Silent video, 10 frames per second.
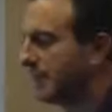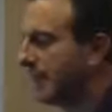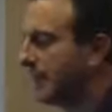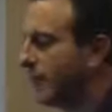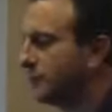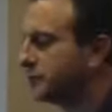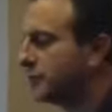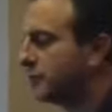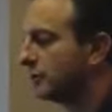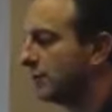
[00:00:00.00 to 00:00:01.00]
That
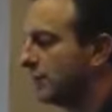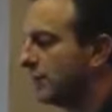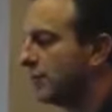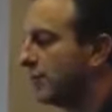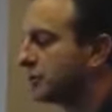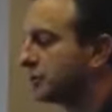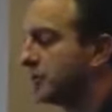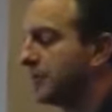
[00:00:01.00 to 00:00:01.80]
also causes